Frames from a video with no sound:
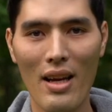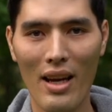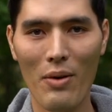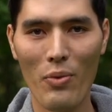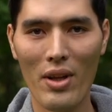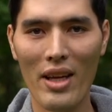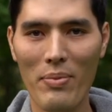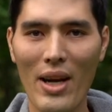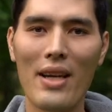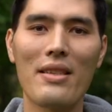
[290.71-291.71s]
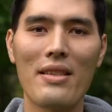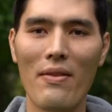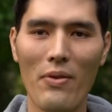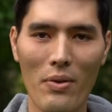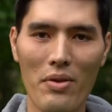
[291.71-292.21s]
in real life practice
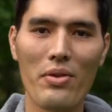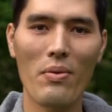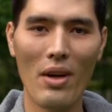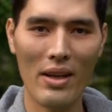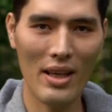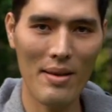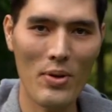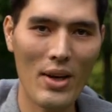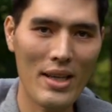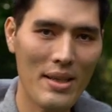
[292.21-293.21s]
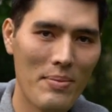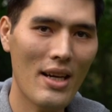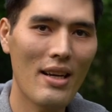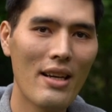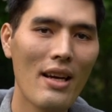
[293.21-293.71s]
and of course I'll keep you guys
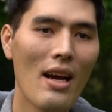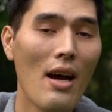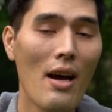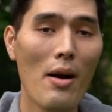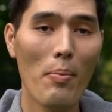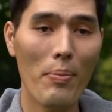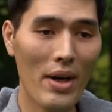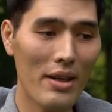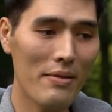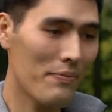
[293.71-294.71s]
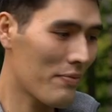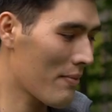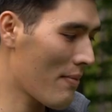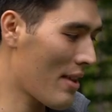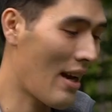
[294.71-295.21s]
updated but
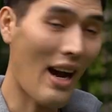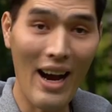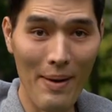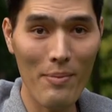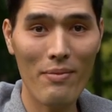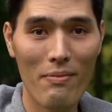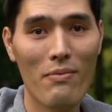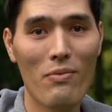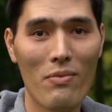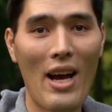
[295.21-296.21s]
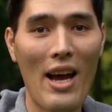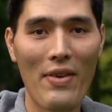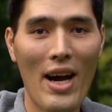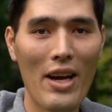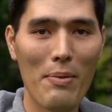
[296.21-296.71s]
I'm I have
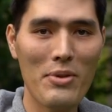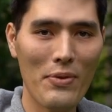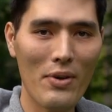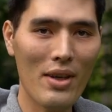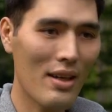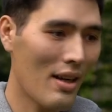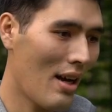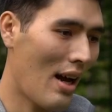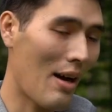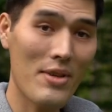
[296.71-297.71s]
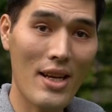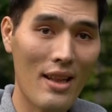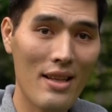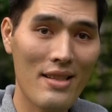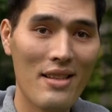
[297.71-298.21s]
high hopes for it. I'm
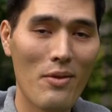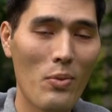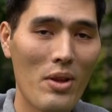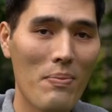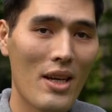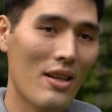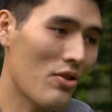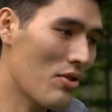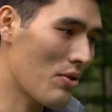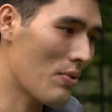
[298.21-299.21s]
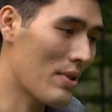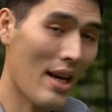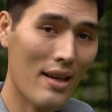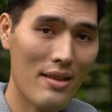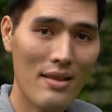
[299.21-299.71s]
taking this with me to
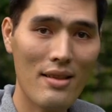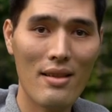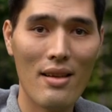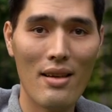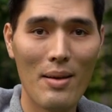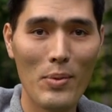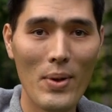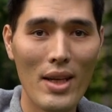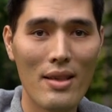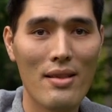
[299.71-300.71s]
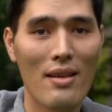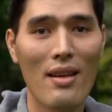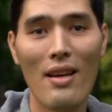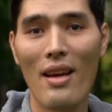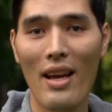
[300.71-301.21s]
Texas in a couple weeks,
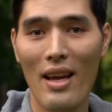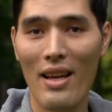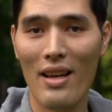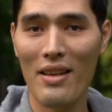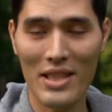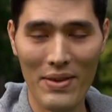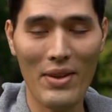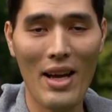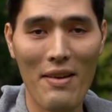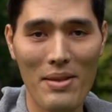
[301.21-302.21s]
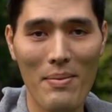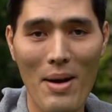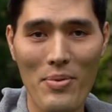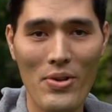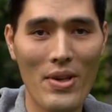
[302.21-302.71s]
and I'll definitely have some
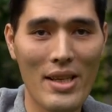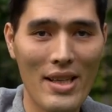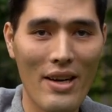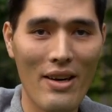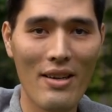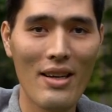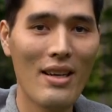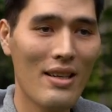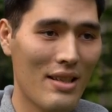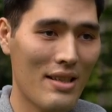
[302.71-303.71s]
opportunities there to